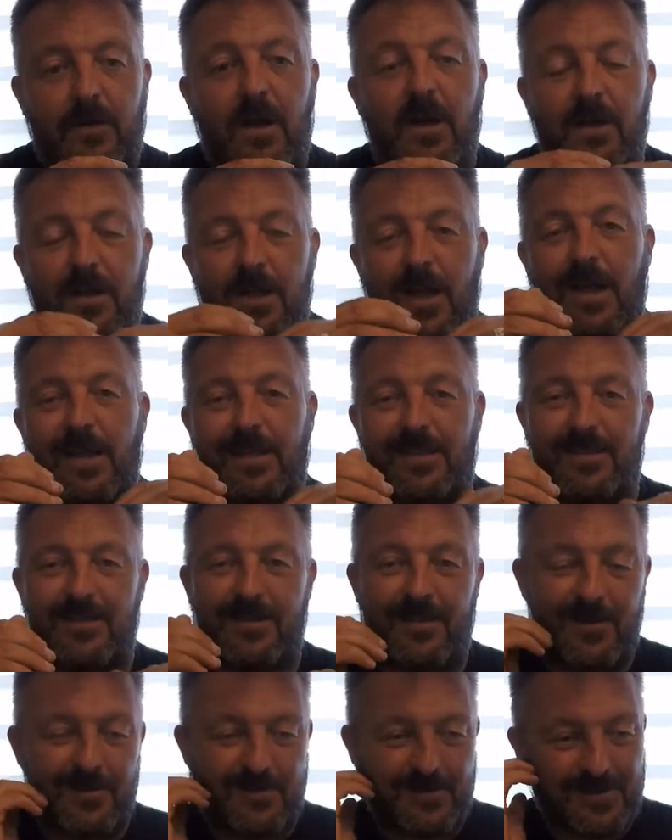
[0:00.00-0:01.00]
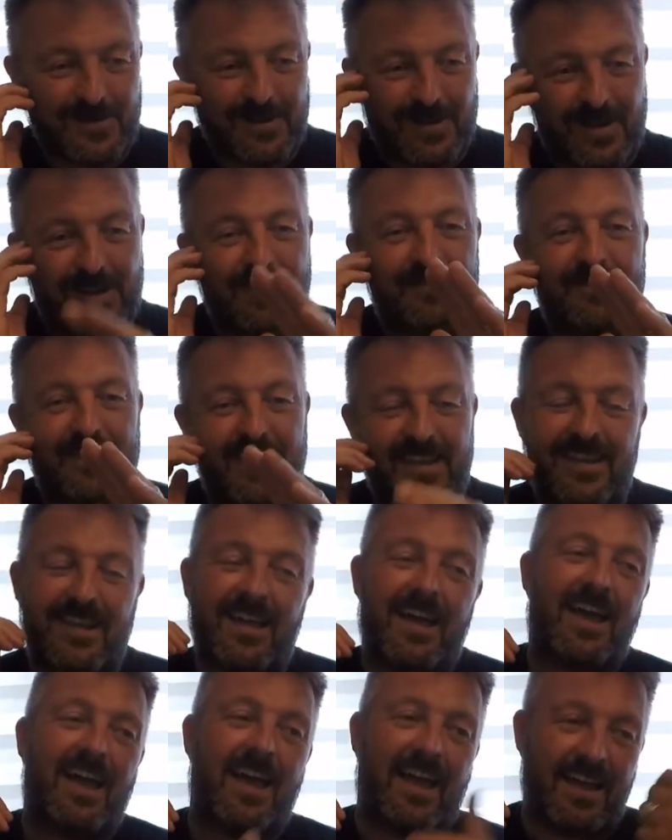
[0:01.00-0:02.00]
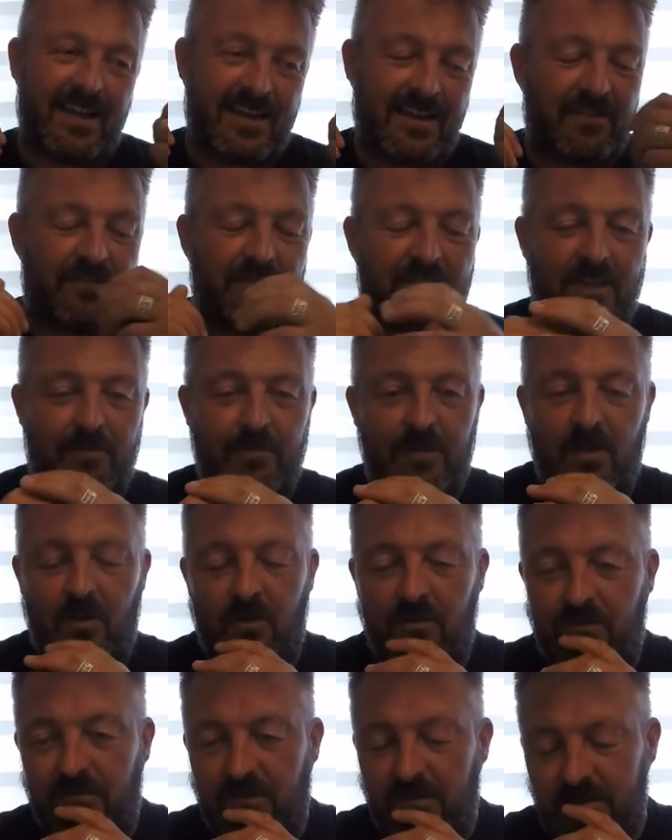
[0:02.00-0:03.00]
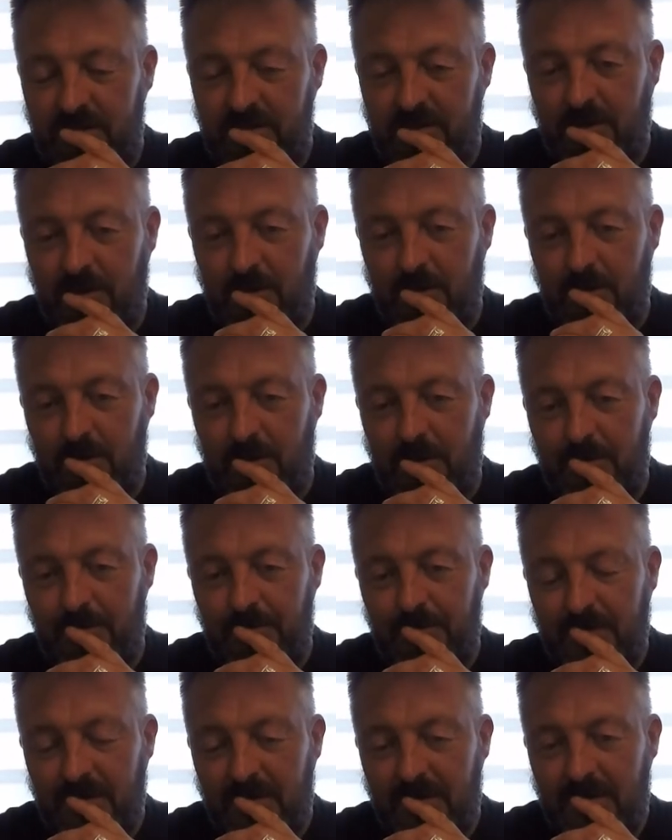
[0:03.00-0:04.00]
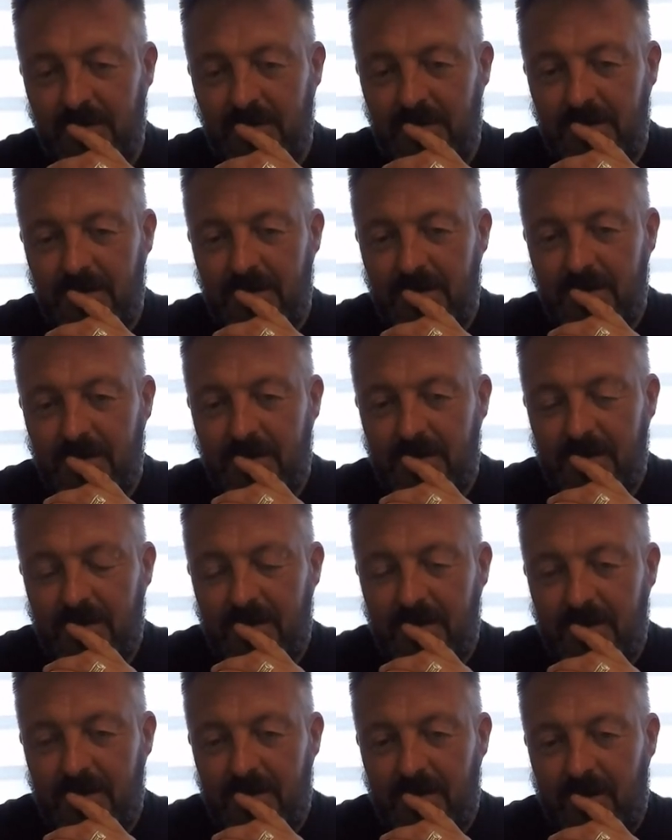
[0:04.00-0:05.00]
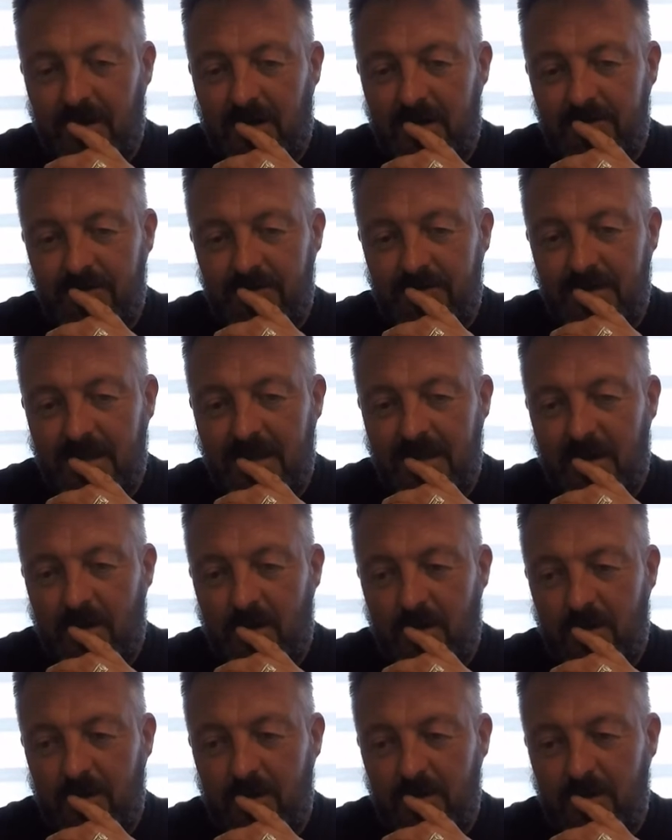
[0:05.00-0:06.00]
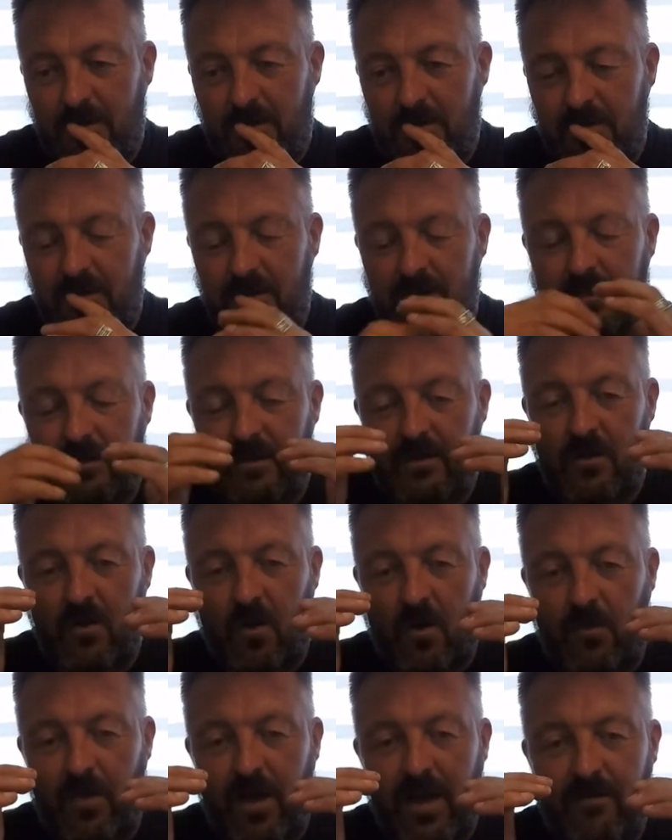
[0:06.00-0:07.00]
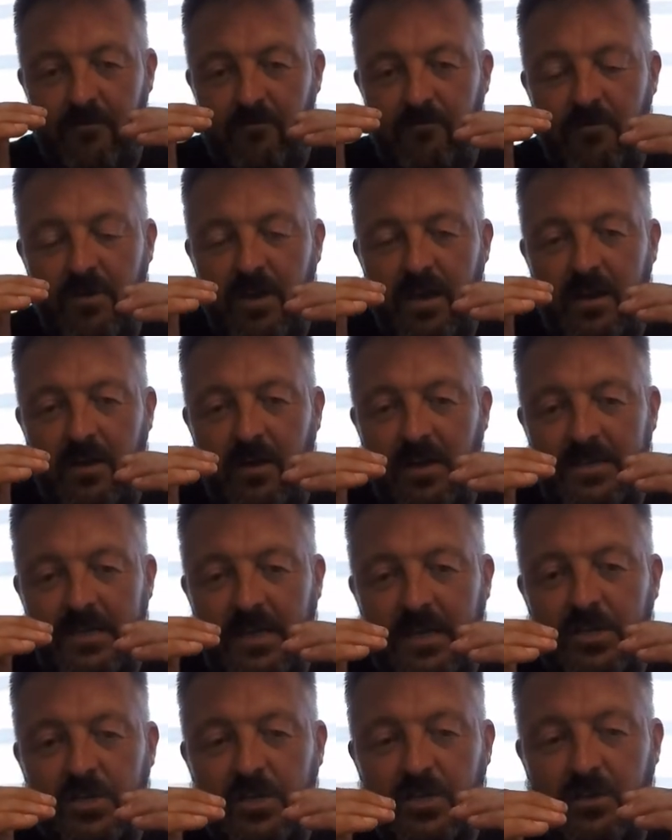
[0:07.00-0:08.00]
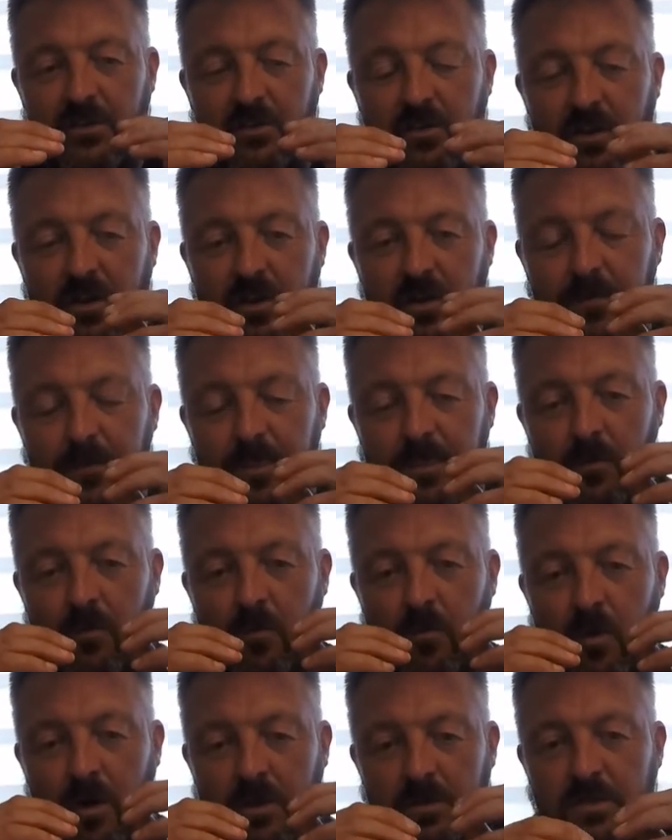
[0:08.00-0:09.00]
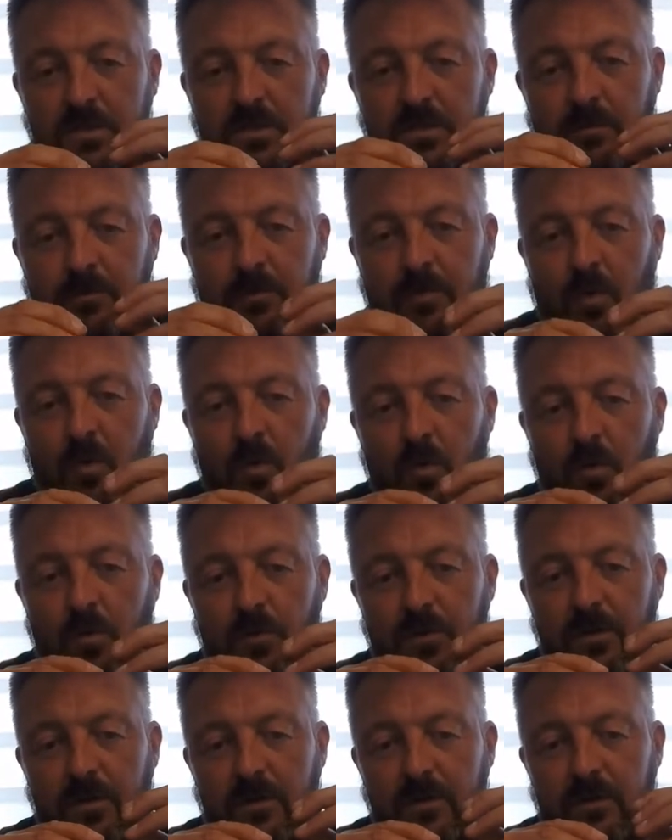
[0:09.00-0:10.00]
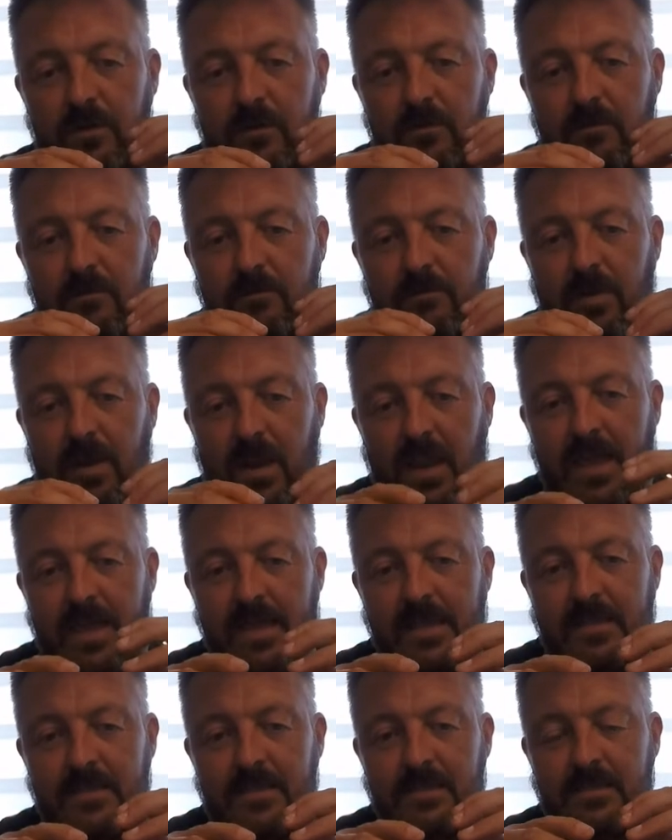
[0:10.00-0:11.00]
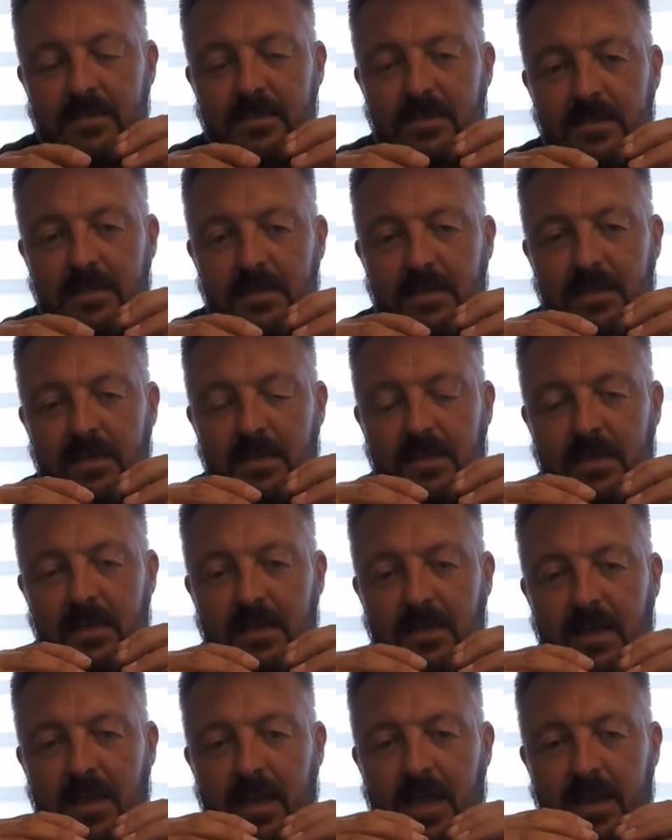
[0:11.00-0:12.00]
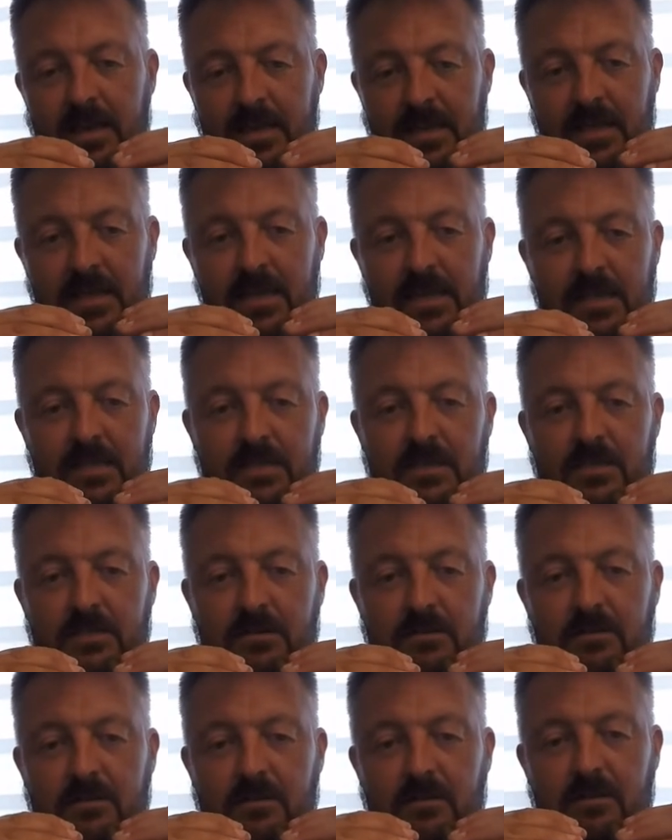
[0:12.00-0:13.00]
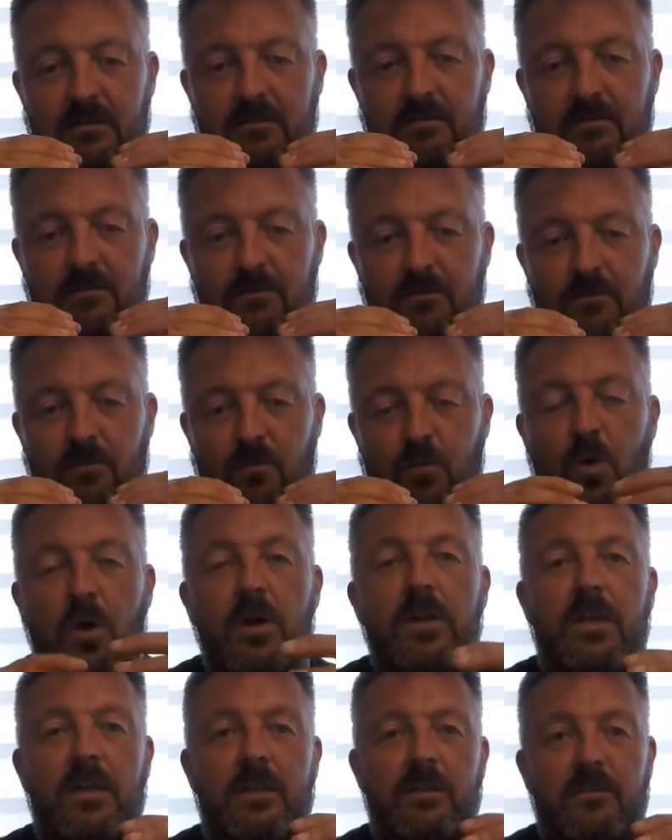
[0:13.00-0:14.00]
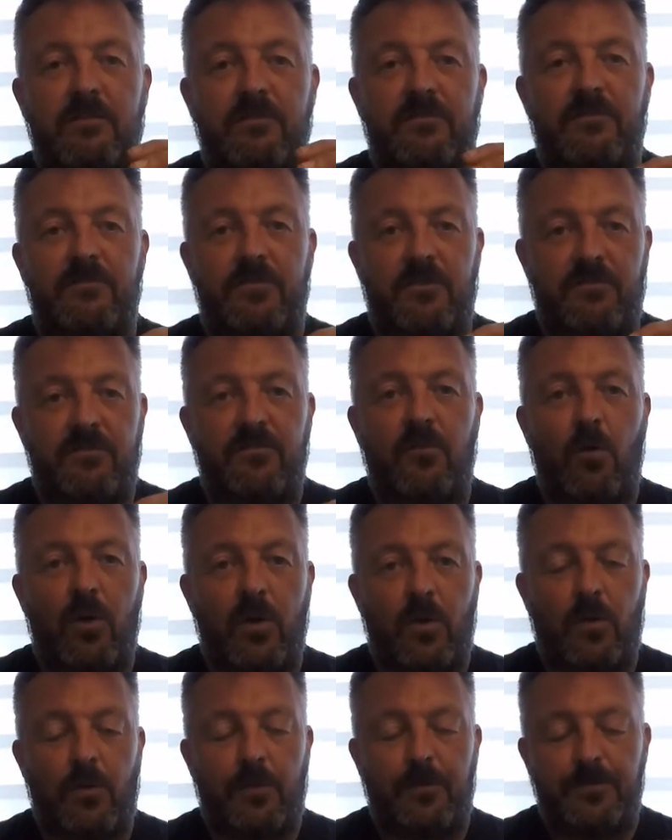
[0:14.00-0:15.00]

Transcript: again, the nose lifted and it flicked me off. So um, I've now got that realization that once the board planes and it is working the, the foil,